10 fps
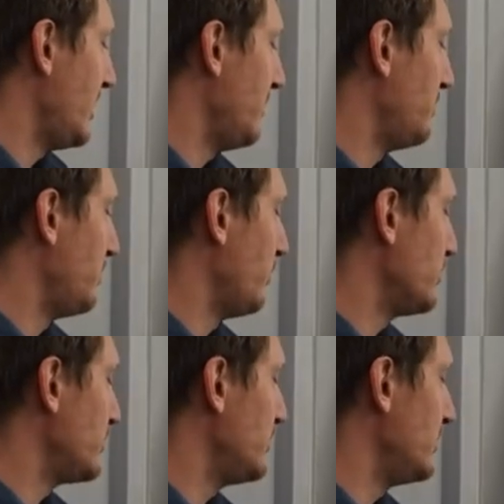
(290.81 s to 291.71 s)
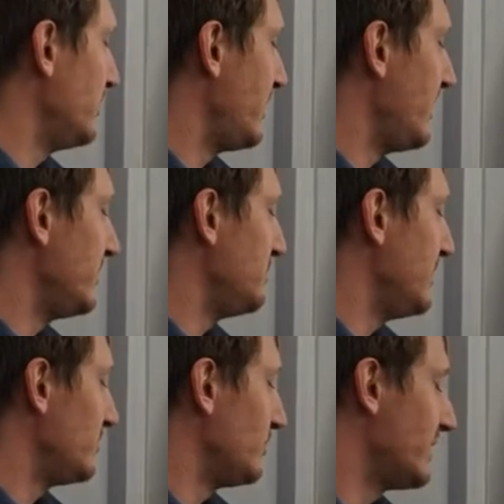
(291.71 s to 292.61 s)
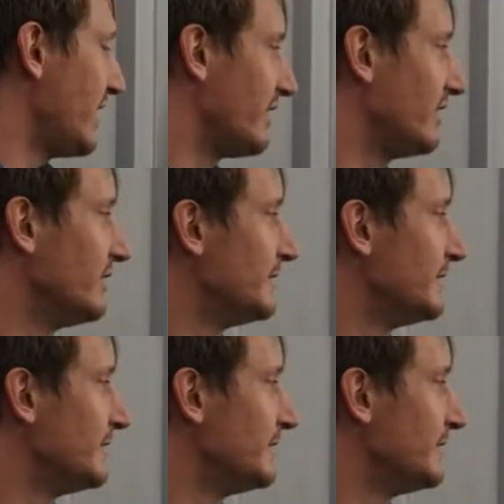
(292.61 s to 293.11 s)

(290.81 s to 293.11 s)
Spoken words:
a proportion that is missed altogether.